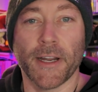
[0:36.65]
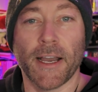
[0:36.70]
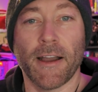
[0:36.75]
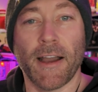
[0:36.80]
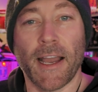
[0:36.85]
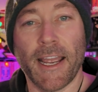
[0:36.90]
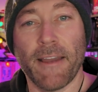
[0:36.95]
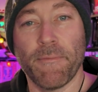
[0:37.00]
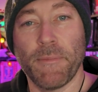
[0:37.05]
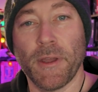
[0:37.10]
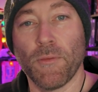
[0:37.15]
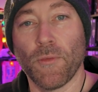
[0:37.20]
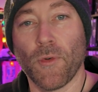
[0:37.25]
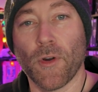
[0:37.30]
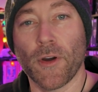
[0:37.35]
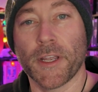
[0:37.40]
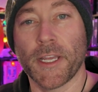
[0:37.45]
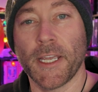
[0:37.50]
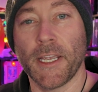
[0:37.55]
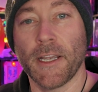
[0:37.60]
Now, I have been
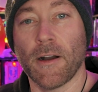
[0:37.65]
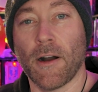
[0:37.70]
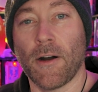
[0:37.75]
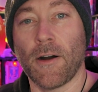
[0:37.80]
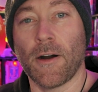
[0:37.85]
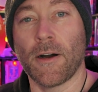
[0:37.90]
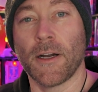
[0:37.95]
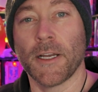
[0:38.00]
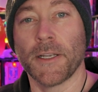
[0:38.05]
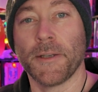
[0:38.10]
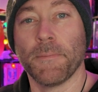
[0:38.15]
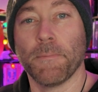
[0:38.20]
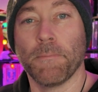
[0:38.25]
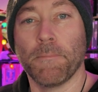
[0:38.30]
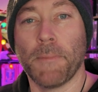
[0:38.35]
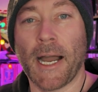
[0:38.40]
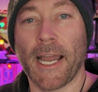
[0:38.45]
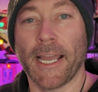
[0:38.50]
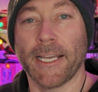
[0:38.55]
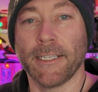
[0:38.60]
working on
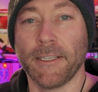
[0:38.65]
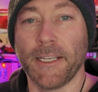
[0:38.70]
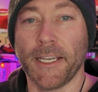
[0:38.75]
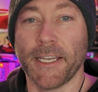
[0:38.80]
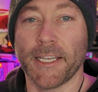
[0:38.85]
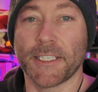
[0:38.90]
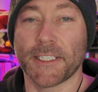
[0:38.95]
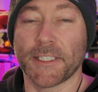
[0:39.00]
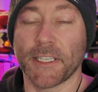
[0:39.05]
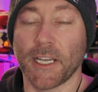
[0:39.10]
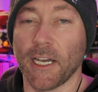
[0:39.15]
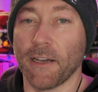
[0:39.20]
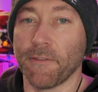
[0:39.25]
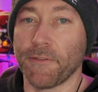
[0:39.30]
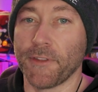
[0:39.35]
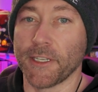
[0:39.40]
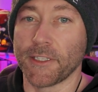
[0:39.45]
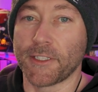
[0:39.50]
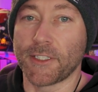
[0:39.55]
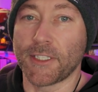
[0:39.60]
my list
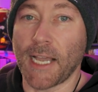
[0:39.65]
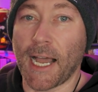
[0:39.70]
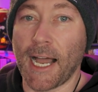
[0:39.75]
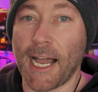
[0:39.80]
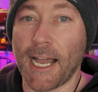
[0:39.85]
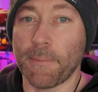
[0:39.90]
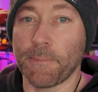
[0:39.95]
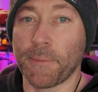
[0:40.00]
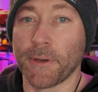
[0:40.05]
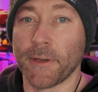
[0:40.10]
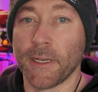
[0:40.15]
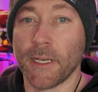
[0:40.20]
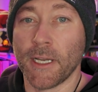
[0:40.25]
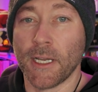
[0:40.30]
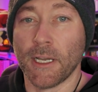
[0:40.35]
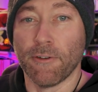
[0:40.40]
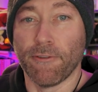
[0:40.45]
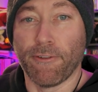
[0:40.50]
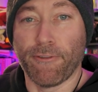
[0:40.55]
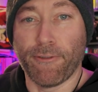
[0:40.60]
of the top
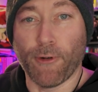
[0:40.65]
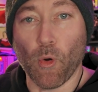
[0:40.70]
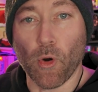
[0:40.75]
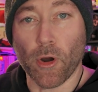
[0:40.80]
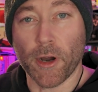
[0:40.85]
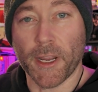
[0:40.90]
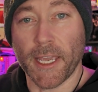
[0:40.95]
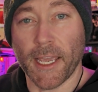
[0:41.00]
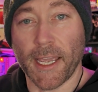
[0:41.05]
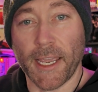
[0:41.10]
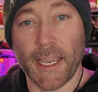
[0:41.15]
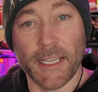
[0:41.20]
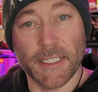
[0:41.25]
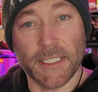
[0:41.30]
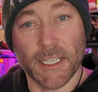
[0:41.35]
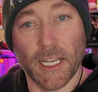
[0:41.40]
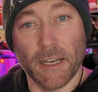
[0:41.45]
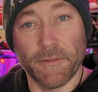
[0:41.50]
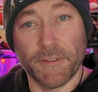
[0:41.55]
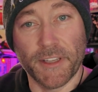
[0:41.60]

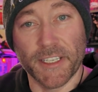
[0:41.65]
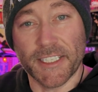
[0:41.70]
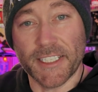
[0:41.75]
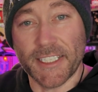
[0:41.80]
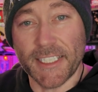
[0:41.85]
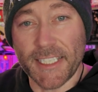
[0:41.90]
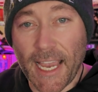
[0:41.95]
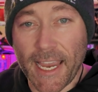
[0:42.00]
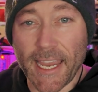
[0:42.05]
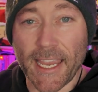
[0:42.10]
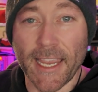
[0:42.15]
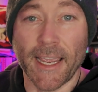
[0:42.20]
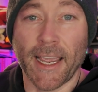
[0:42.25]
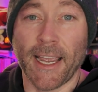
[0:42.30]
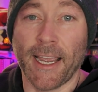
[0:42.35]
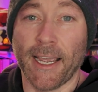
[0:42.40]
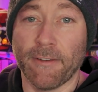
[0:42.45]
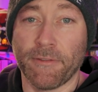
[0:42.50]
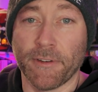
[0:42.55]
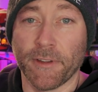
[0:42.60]
4Ks of the second
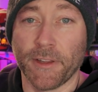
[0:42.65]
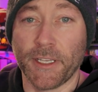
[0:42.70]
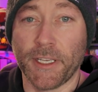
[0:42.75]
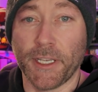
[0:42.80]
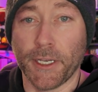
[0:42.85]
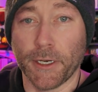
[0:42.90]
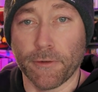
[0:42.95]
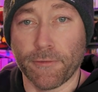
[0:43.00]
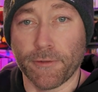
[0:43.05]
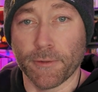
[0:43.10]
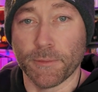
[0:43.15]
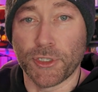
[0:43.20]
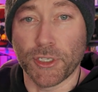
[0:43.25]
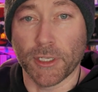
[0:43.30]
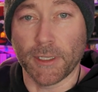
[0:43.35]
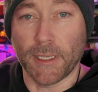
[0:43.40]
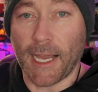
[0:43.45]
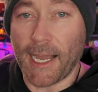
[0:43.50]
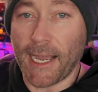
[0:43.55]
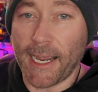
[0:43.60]
half of the year from
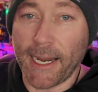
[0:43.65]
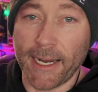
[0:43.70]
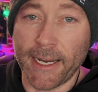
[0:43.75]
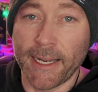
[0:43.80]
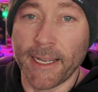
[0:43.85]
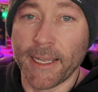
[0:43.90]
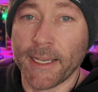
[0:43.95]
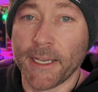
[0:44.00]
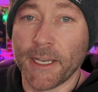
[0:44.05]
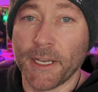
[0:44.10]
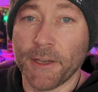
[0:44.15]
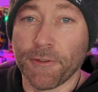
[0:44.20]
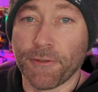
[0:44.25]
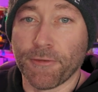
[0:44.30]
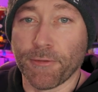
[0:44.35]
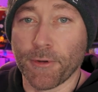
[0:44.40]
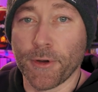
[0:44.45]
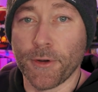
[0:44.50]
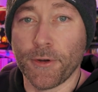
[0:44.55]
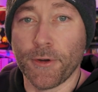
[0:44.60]
July
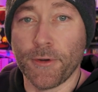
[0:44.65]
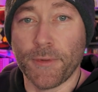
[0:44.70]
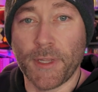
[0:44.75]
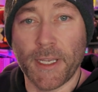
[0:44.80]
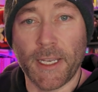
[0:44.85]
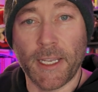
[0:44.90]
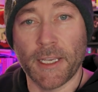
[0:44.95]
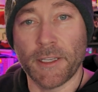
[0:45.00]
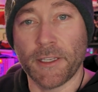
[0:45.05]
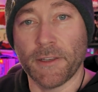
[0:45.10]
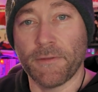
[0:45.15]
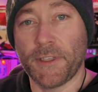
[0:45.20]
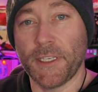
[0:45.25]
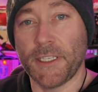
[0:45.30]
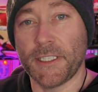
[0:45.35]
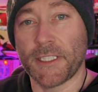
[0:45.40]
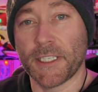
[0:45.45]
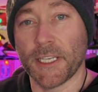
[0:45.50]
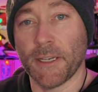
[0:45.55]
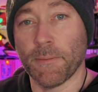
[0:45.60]
through the end of
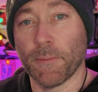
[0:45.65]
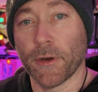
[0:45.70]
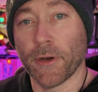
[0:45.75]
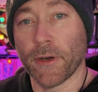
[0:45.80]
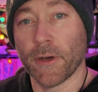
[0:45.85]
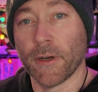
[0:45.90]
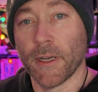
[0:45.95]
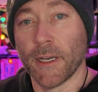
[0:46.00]
December.